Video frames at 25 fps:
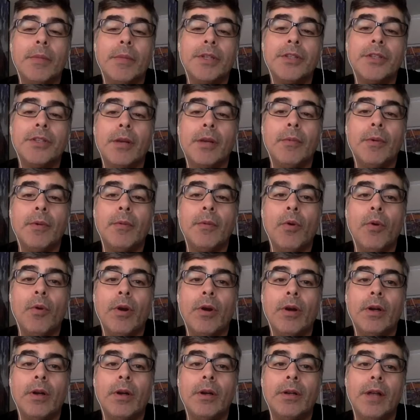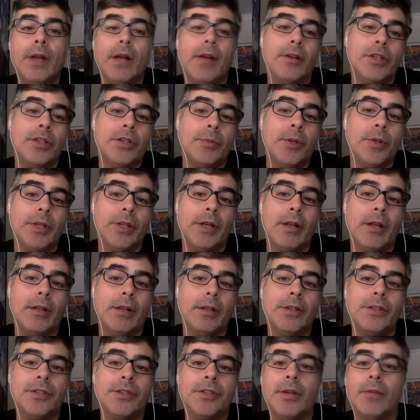but some are more knowledgeable than
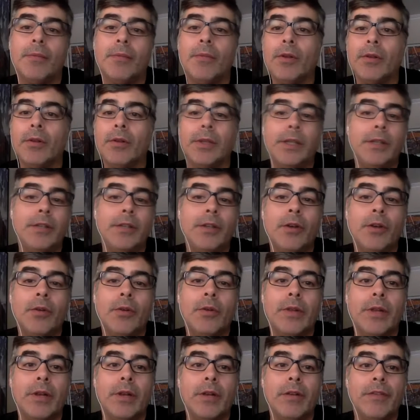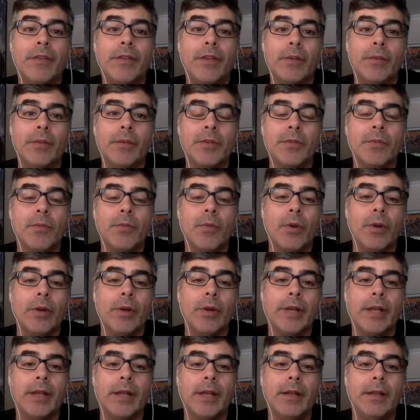others. Some only know their films more
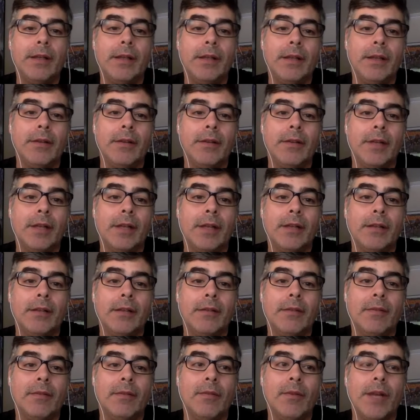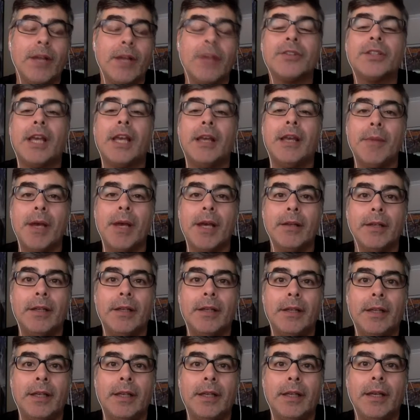than what else came out
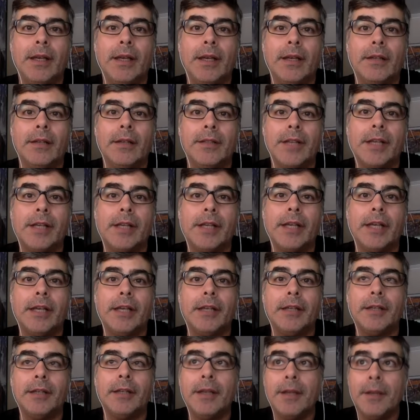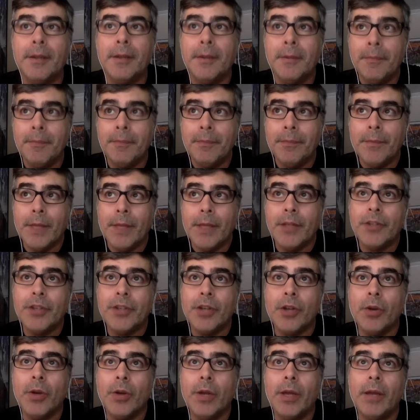in the decade.
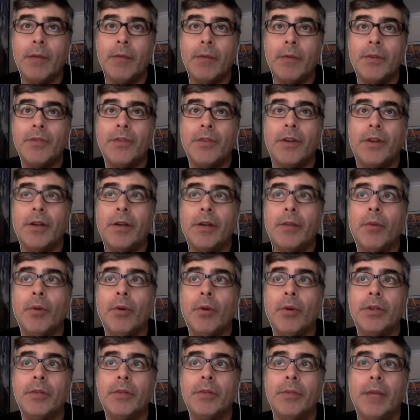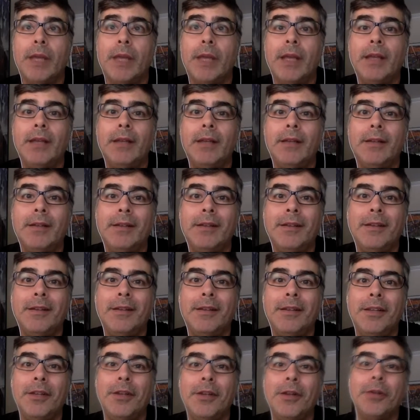So it was very important to me,
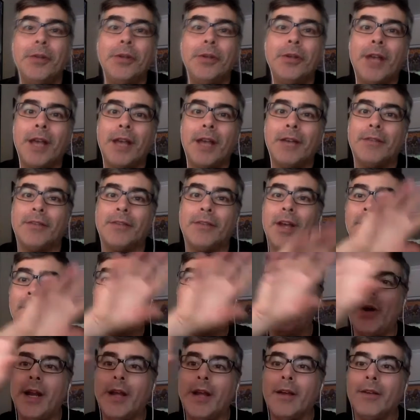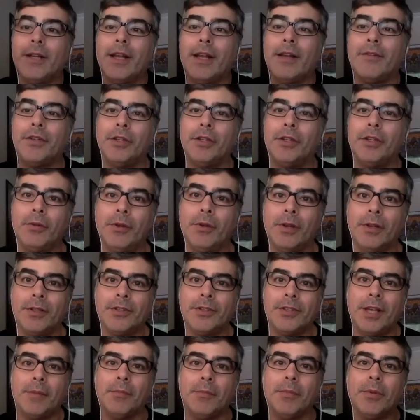you kind of come around after you
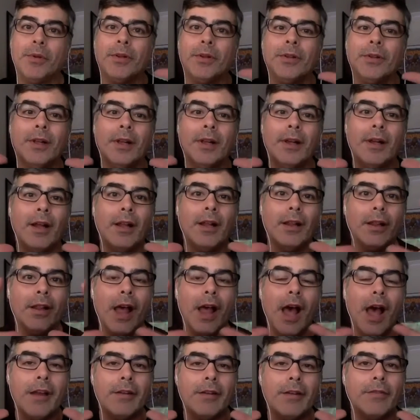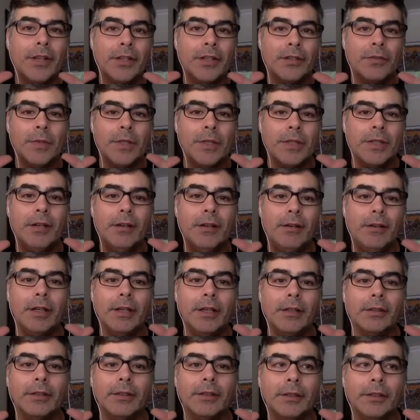assemble a lot of this
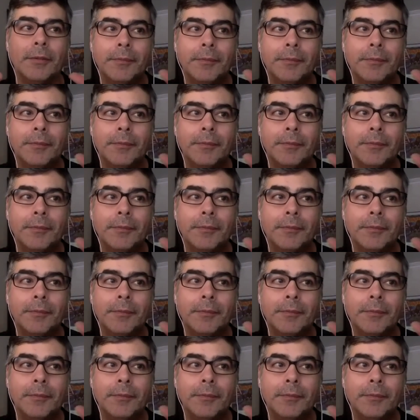material